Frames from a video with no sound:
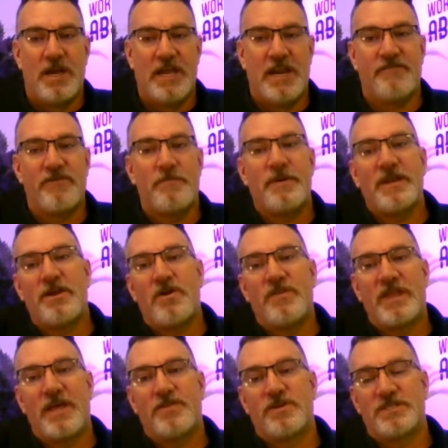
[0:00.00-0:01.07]
and everybody on
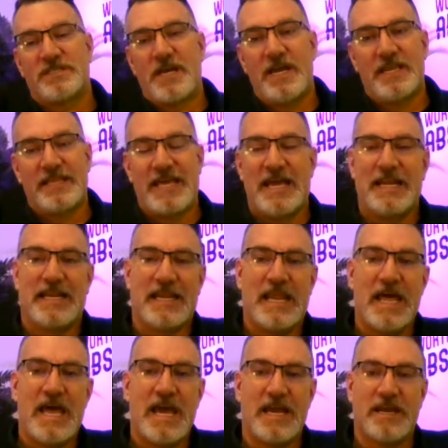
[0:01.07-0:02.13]
the other side of that
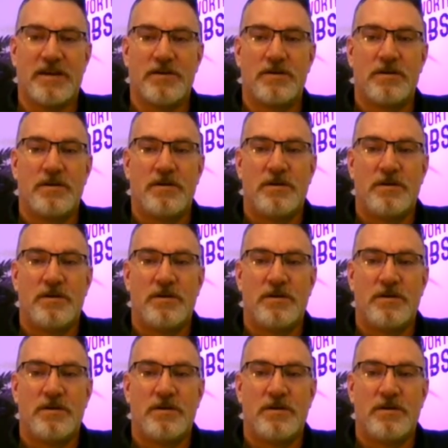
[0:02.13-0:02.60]
line